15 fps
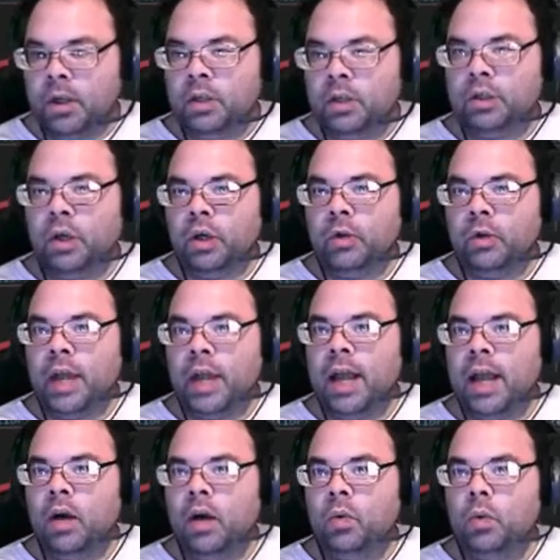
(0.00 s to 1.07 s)
So
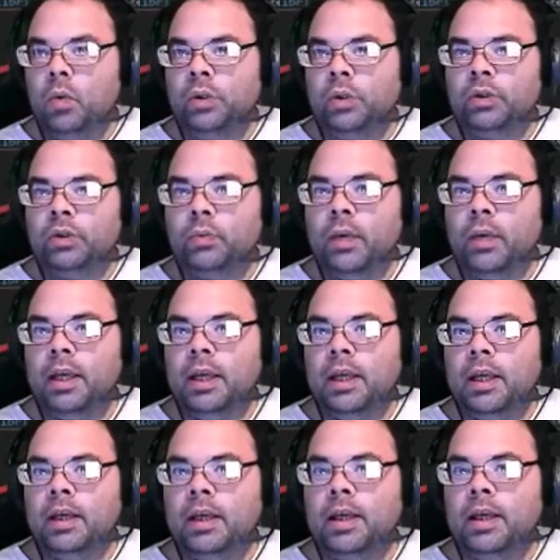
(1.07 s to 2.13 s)
now once
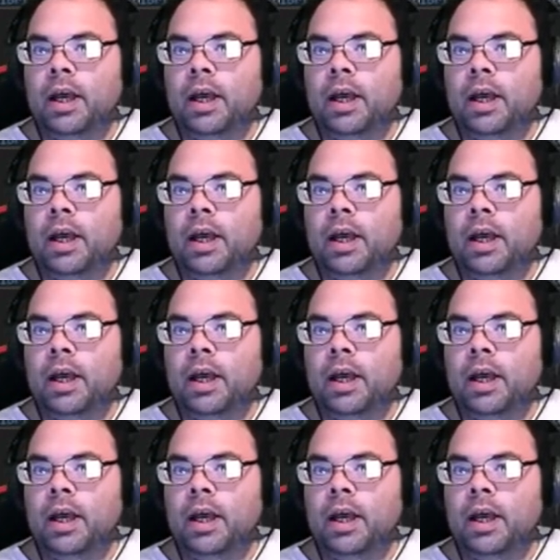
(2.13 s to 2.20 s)
we